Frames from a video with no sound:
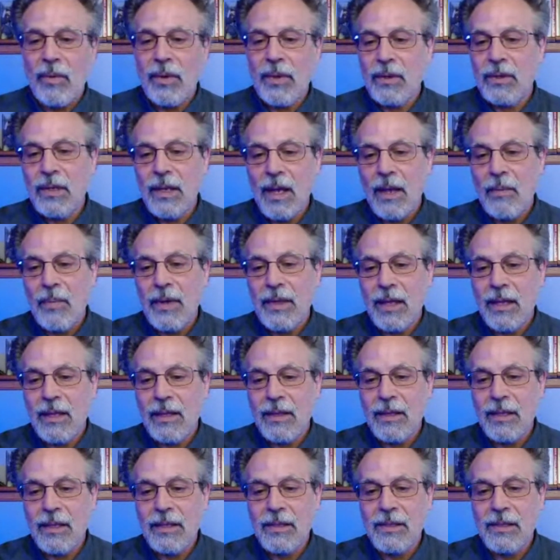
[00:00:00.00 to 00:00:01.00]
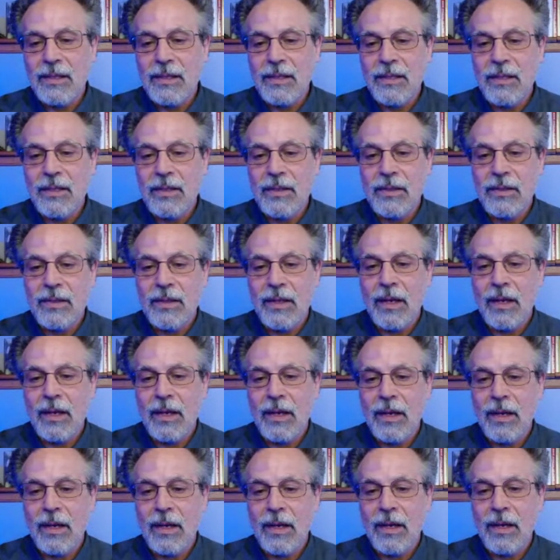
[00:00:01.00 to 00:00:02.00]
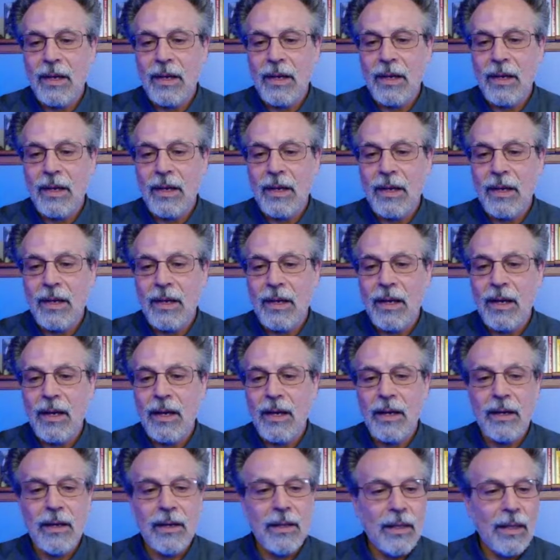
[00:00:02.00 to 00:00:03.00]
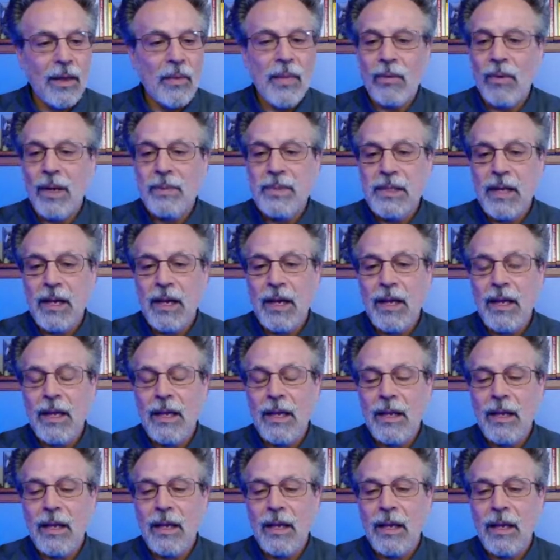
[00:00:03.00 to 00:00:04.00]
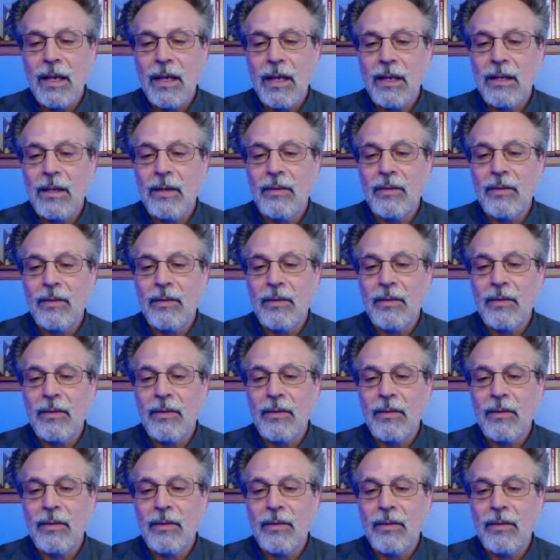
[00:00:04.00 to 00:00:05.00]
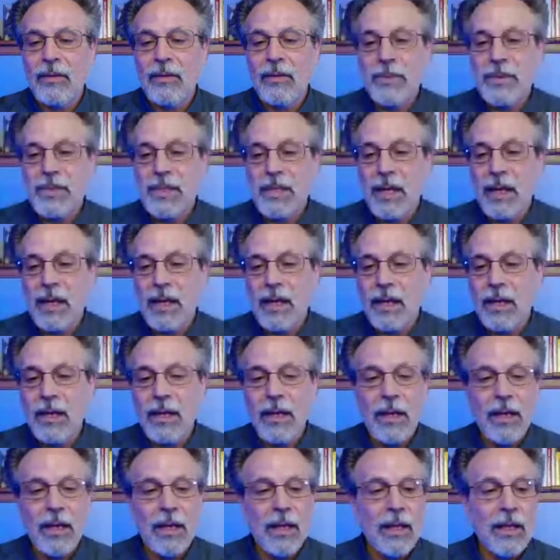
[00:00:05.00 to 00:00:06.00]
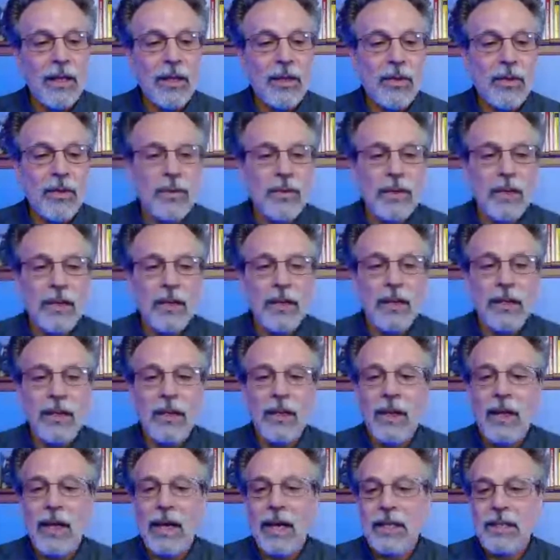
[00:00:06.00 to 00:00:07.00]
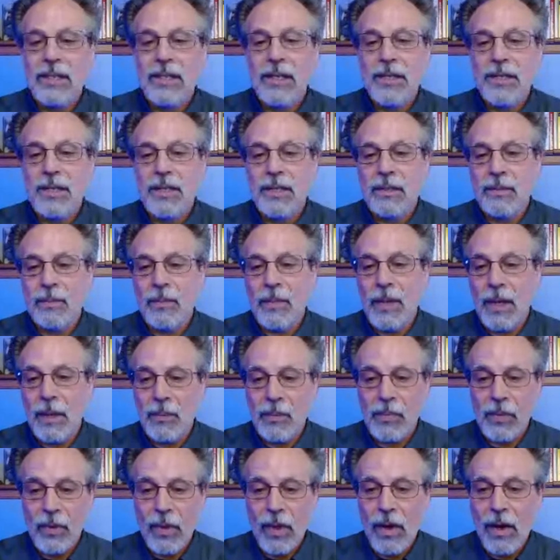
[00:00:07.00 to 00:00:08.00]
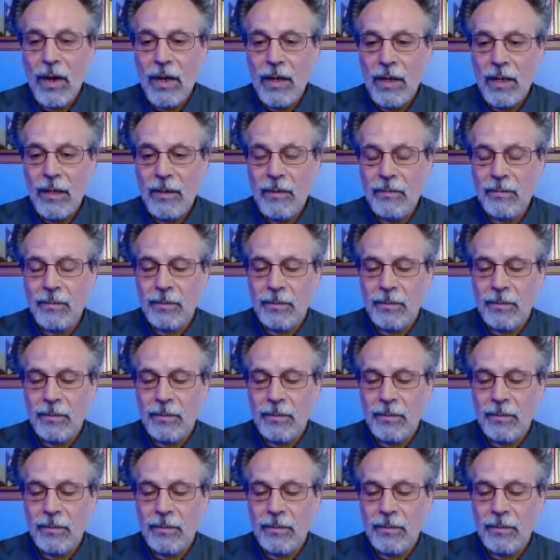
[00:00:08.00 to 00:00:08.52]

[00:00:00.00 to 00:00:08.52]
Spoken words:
but this is my website, and if you go to my website, you access my blog